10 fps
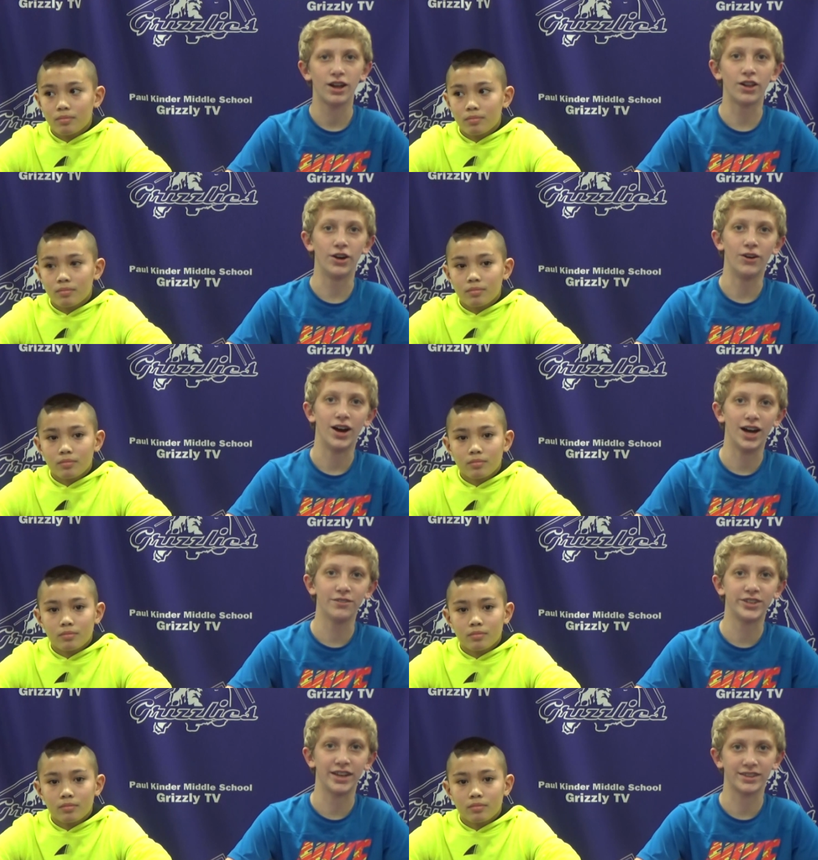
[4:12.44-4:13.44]
Speaker 1: Hello,
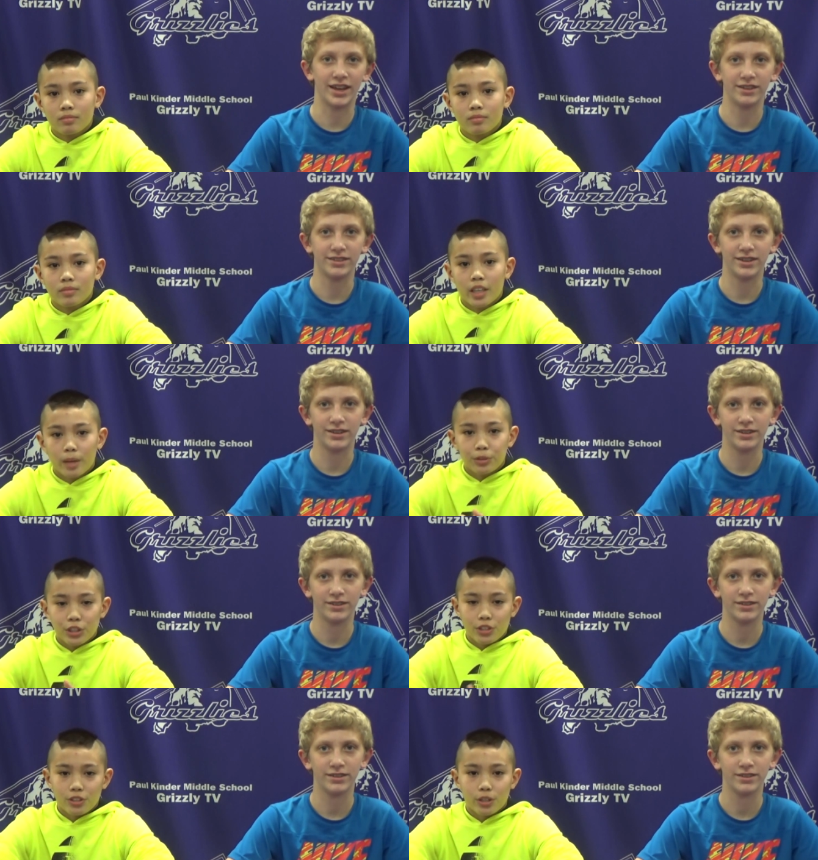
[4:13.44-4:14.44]
I'm Seth Guest. And I'm
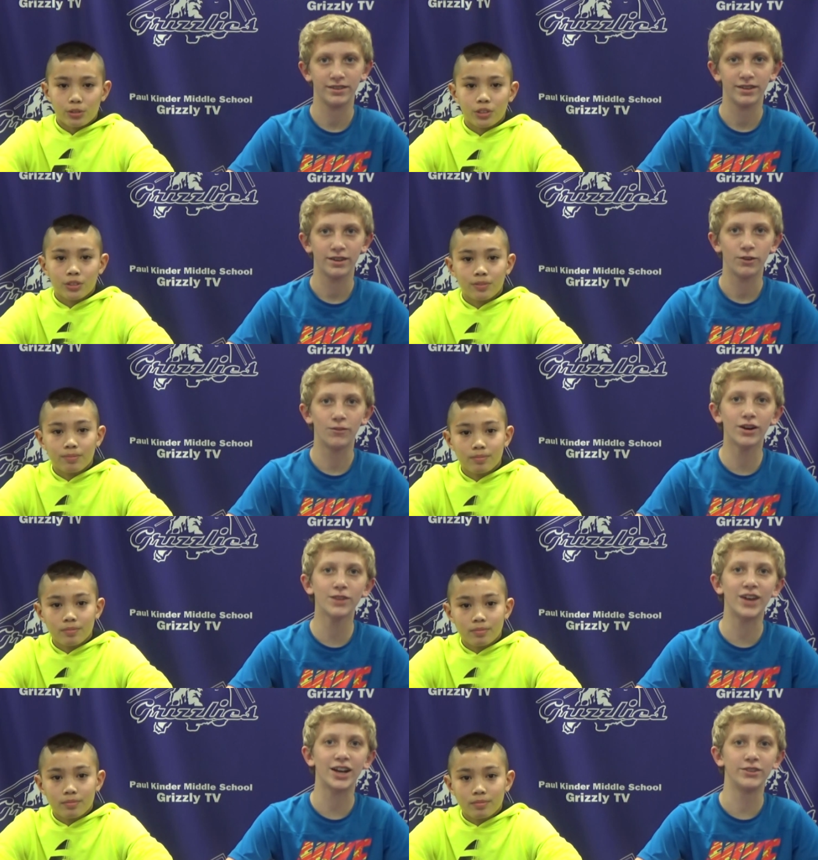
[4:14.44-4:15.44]
Jason Gross.
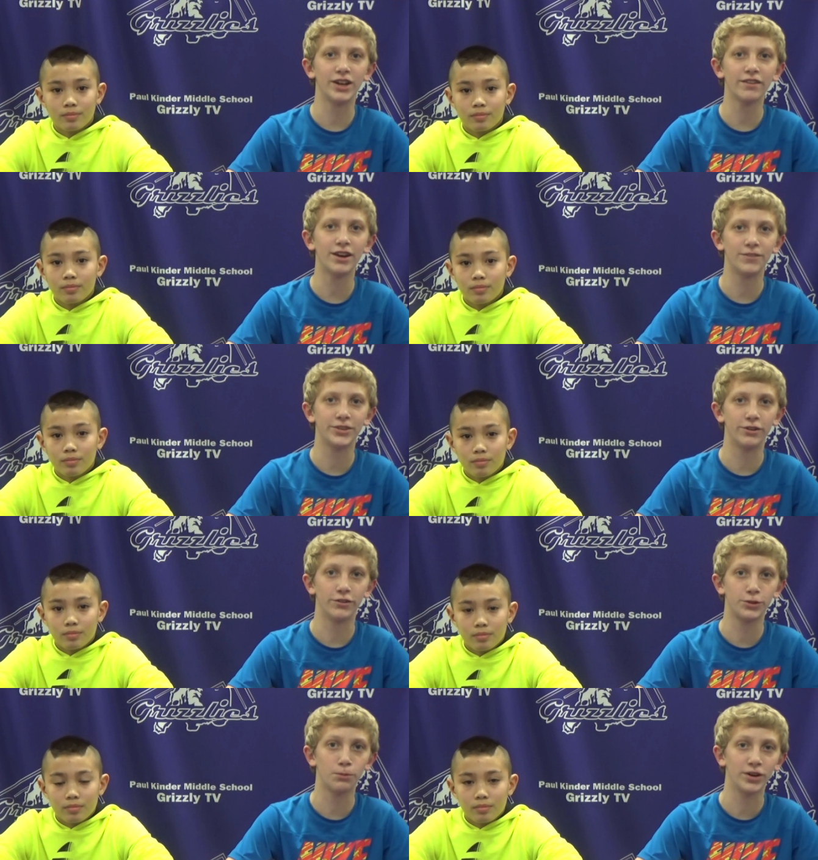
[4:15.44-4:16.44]
Welcome back to another episode
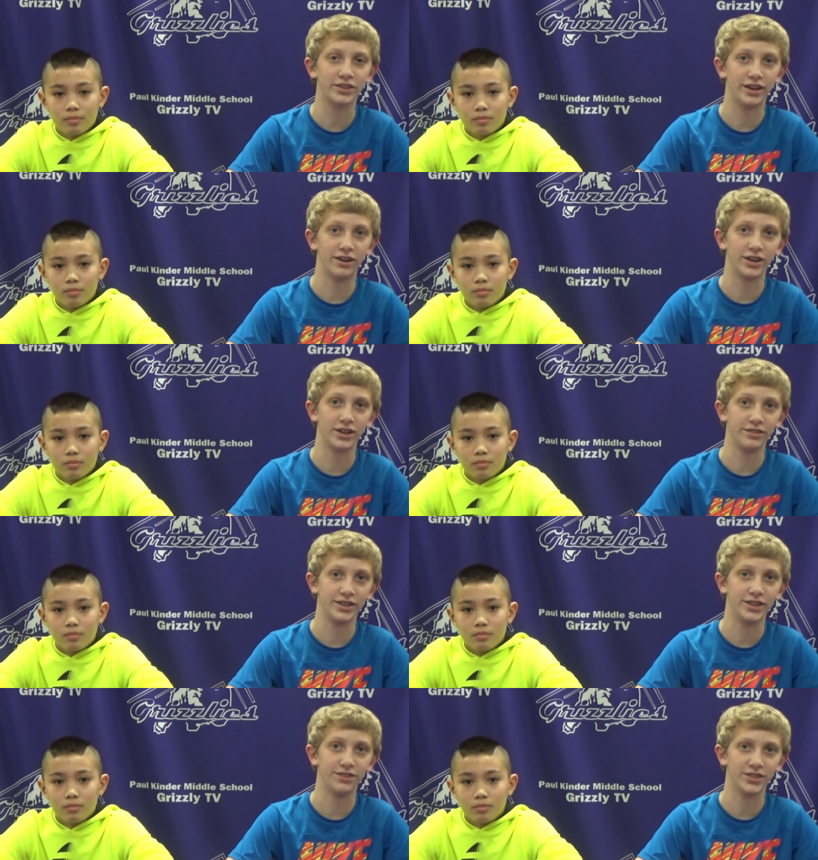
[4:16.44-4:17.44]
of Sports Center on
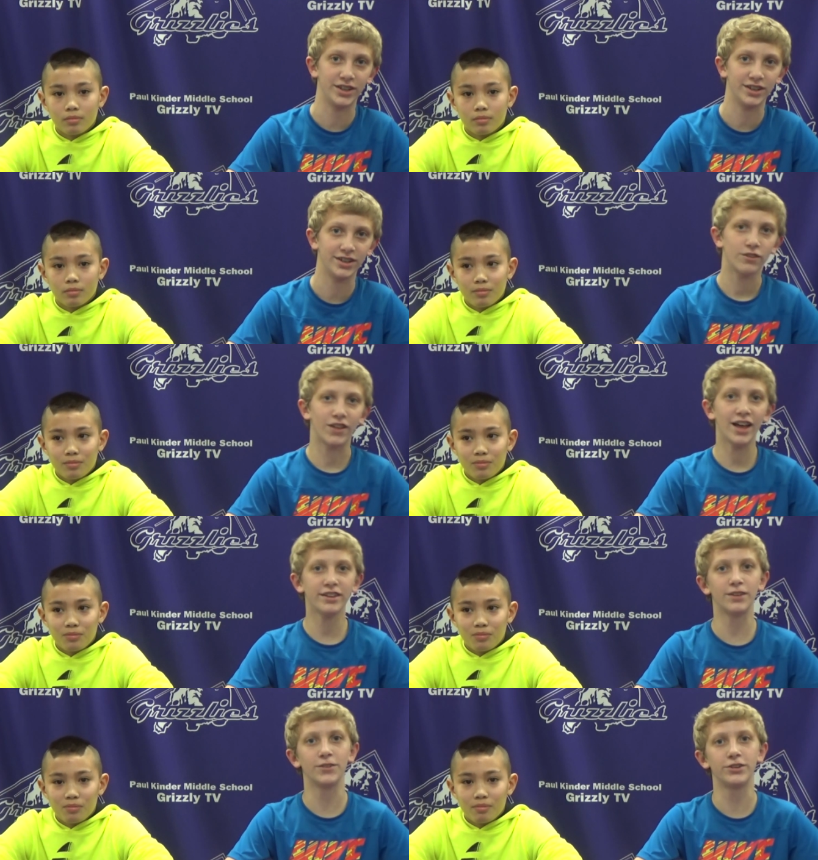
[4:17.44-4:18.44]
Grizzly TV.
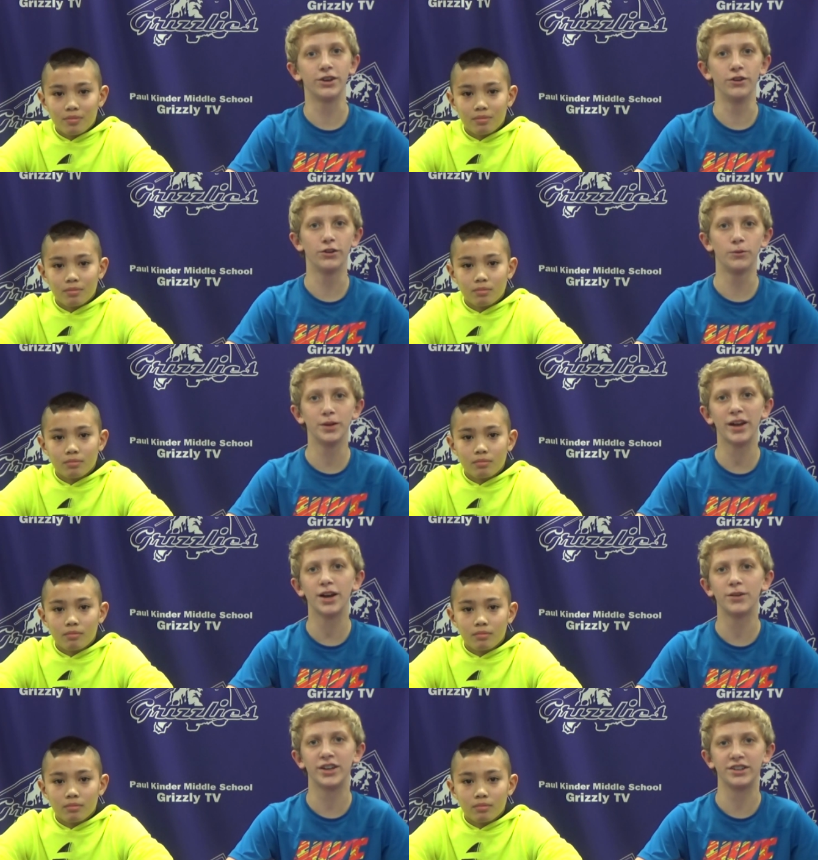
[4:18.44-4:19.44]
Last episode, we made
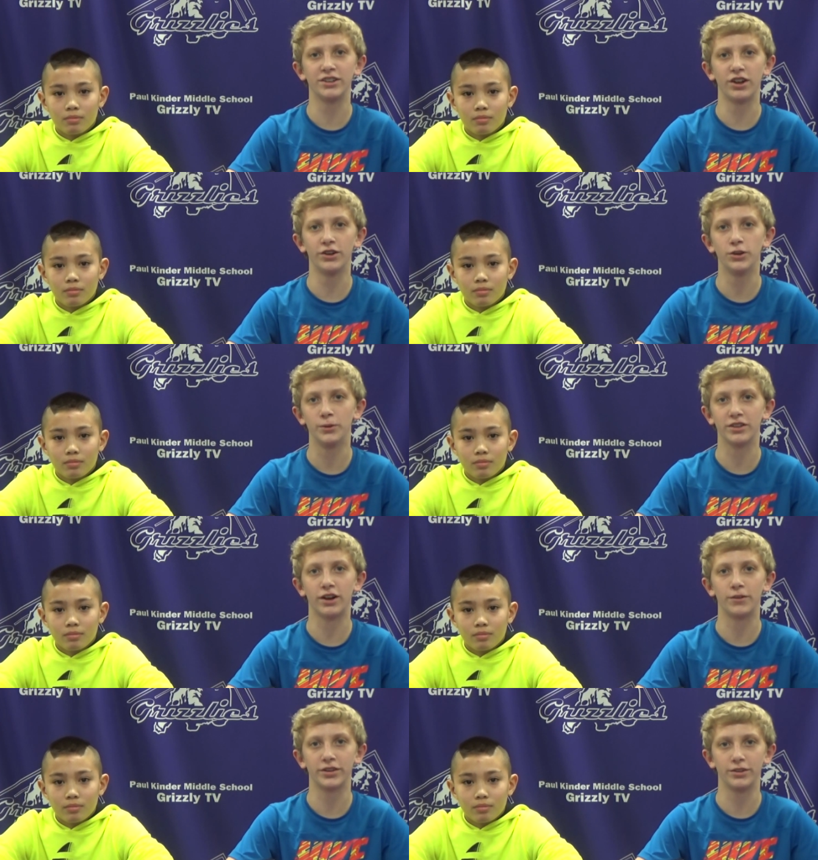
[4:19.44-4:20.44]
our predictions on who we
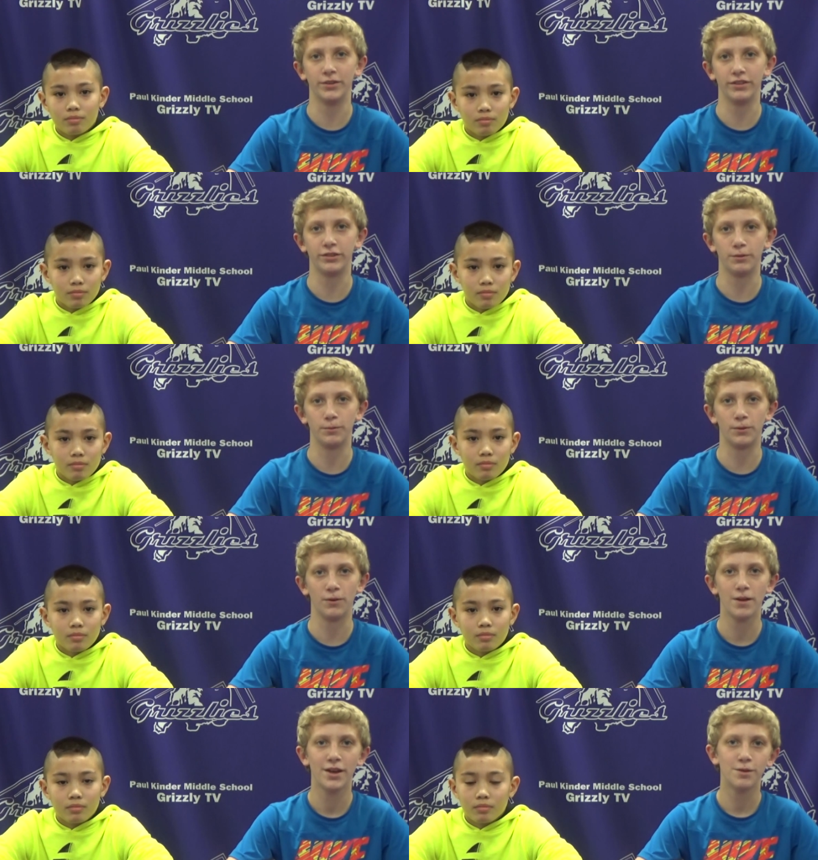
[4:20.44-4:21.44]
thought was going to win the Super
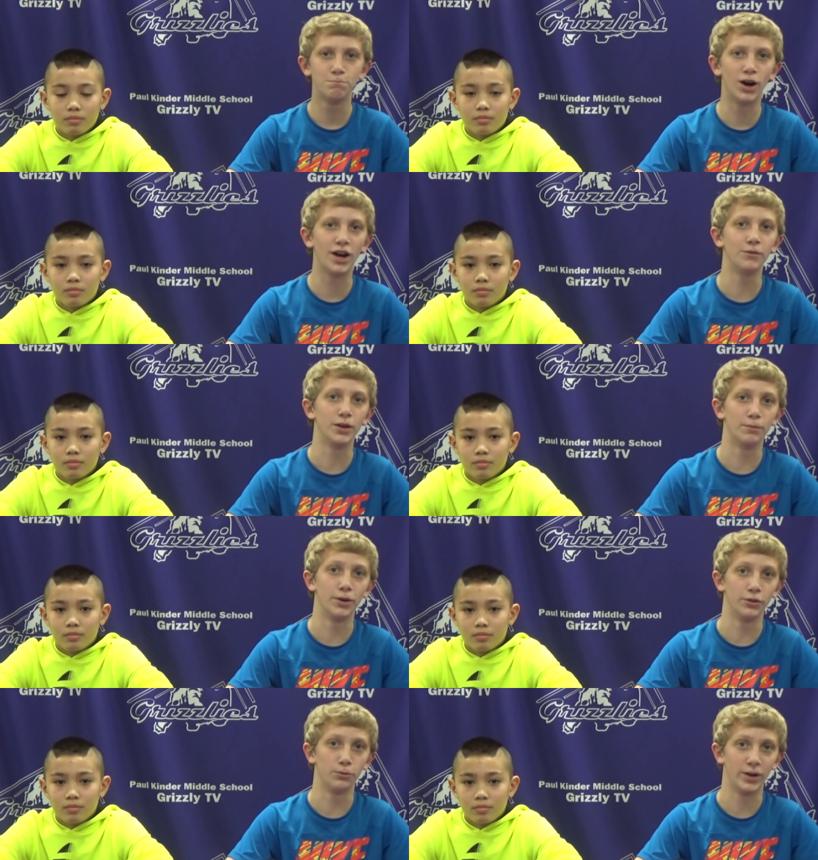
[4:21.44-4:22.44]
Bowl, but we were
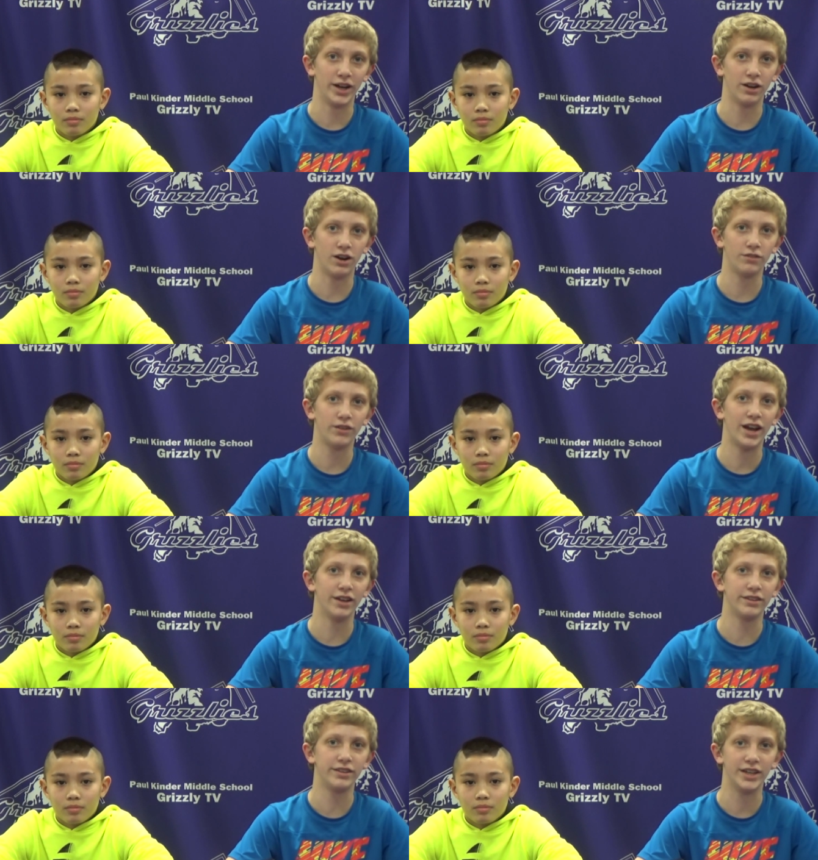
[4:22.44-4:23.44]
both way off,
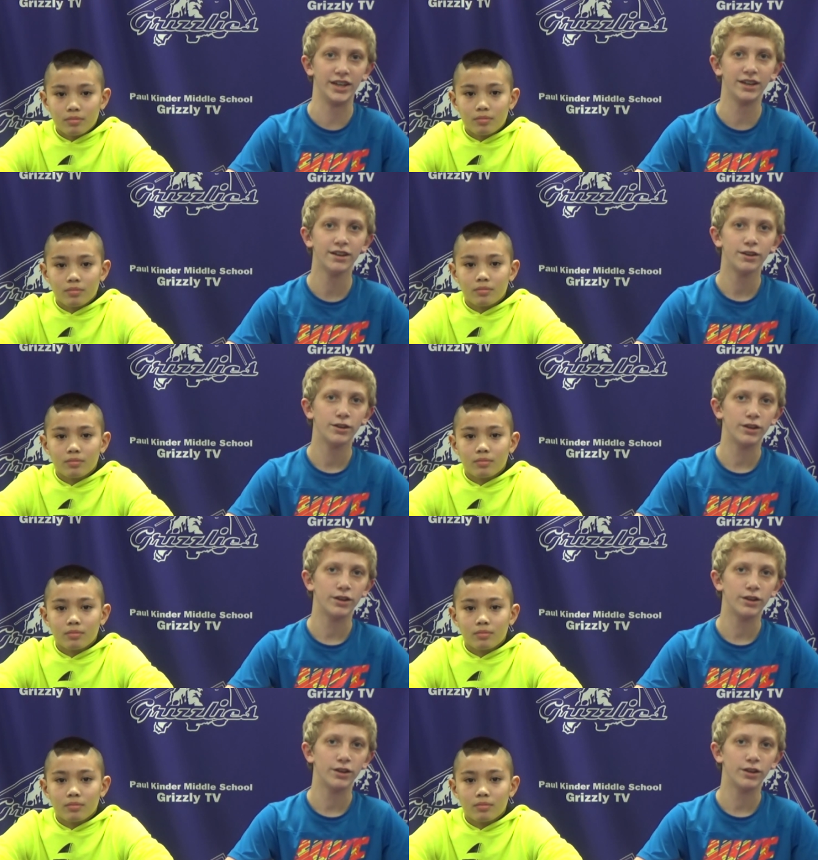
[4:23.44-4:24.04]
as the